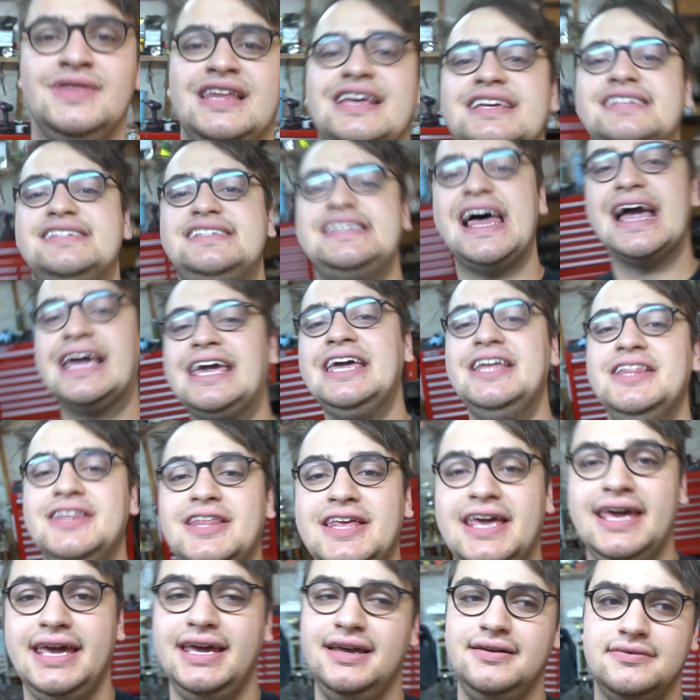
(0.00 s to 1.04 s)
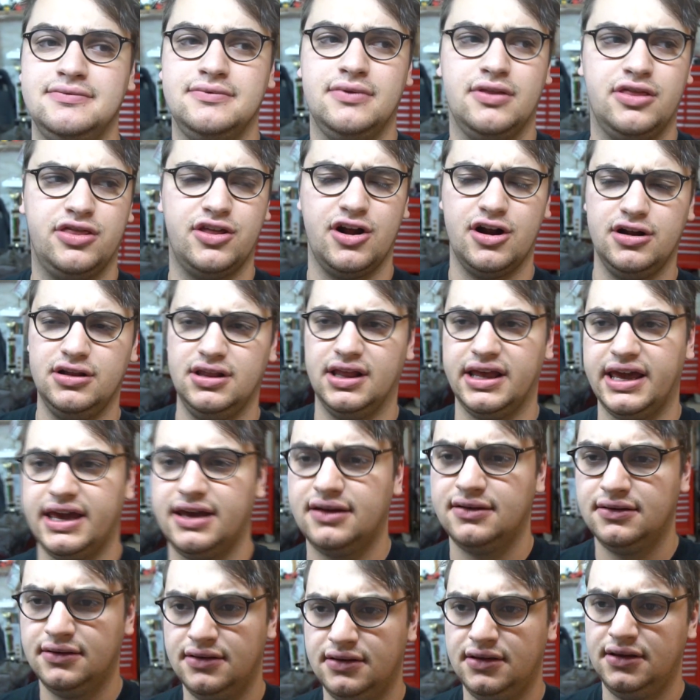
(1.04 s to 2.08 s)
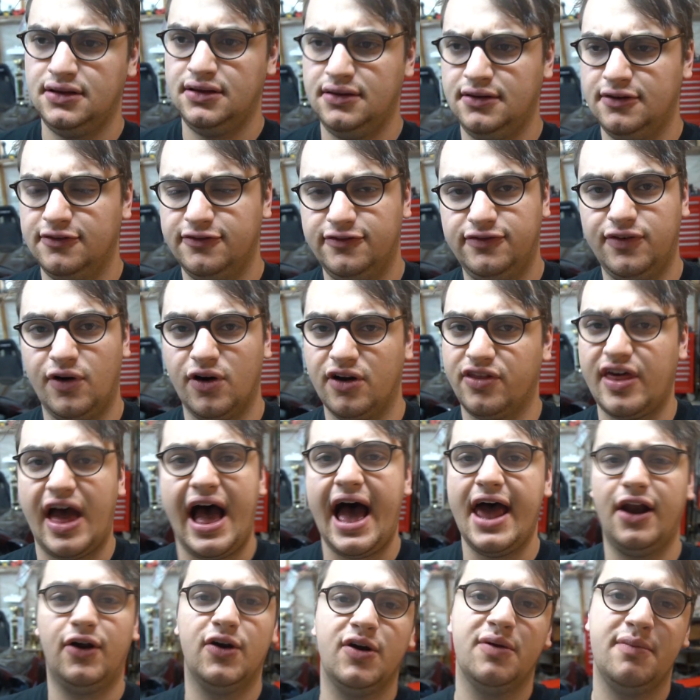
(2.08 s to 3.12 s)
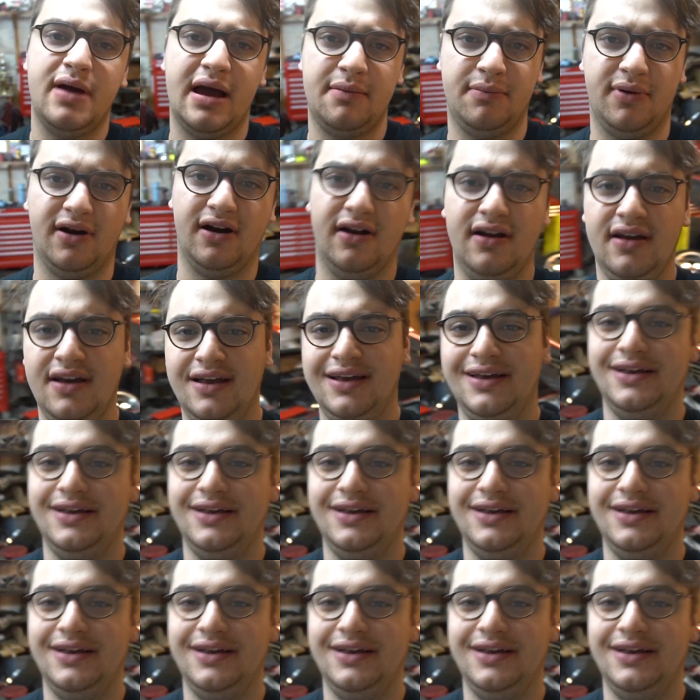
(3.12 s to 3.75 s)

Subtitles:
Secondly, thirdly, fourth, I don't remember,